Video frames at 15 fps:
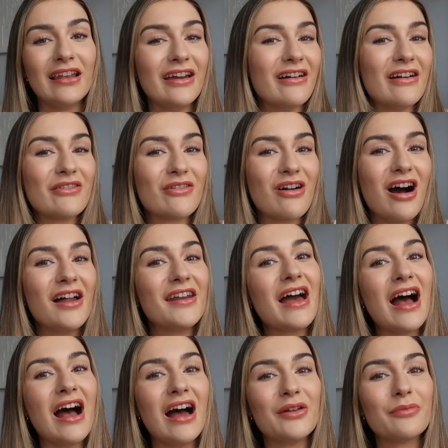Hello everyone
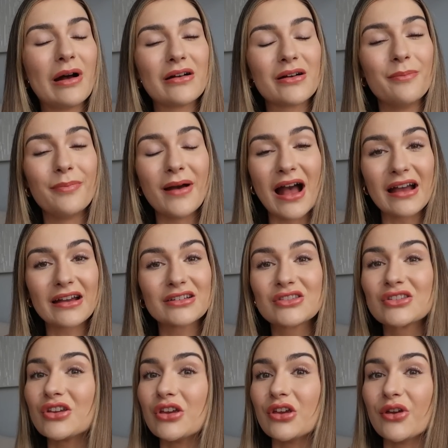and welcome back
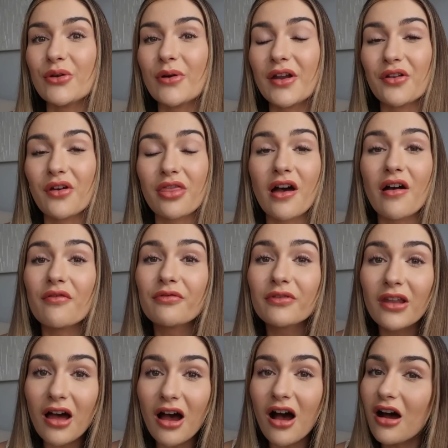to another
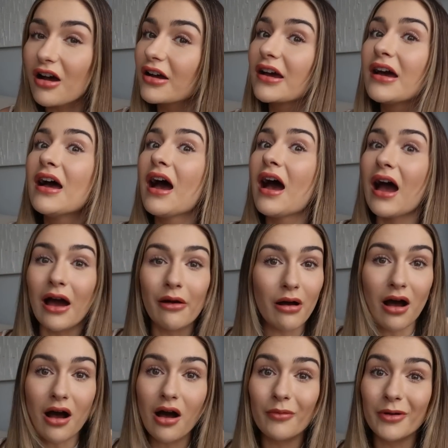vlog. How
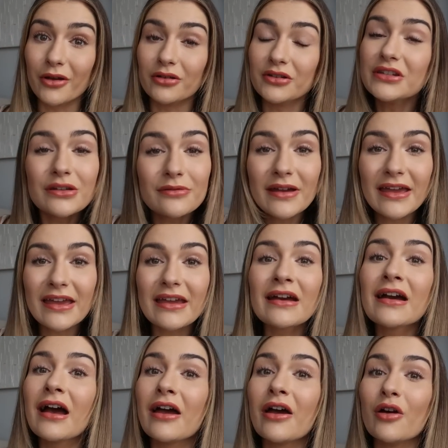are we all
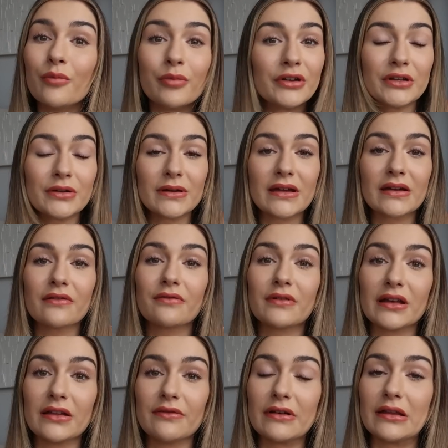doing? I hope we're doing
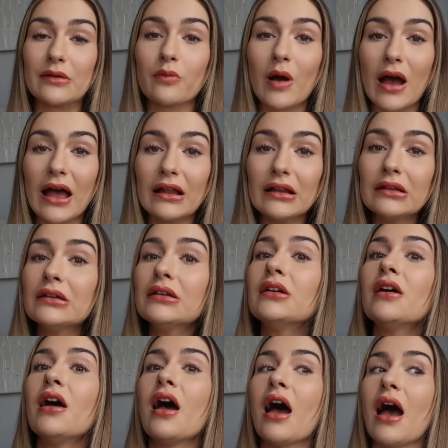really, really well.
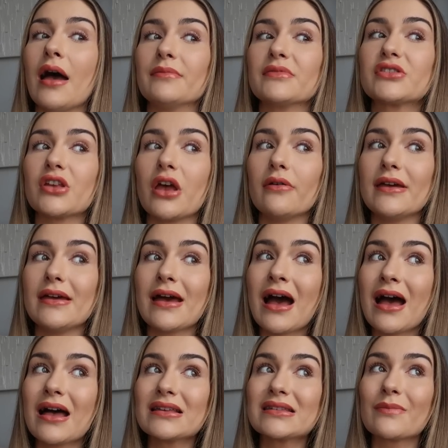So it
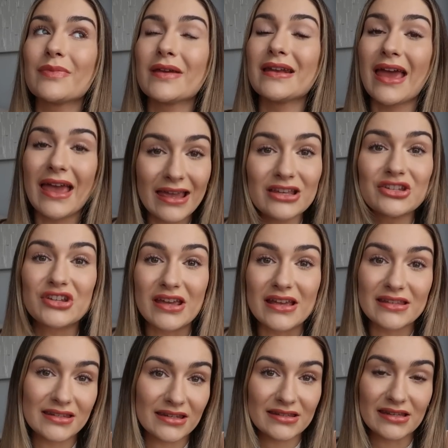has been
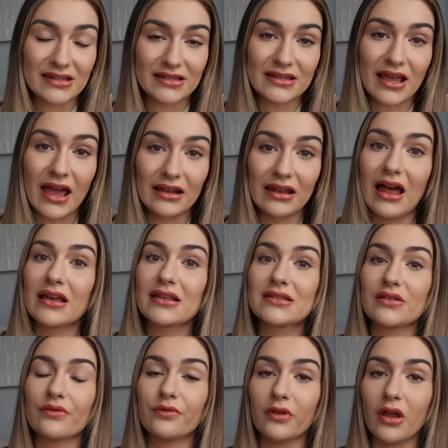ages since I
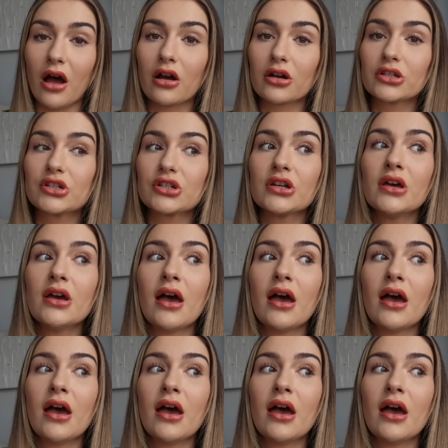last vlogged.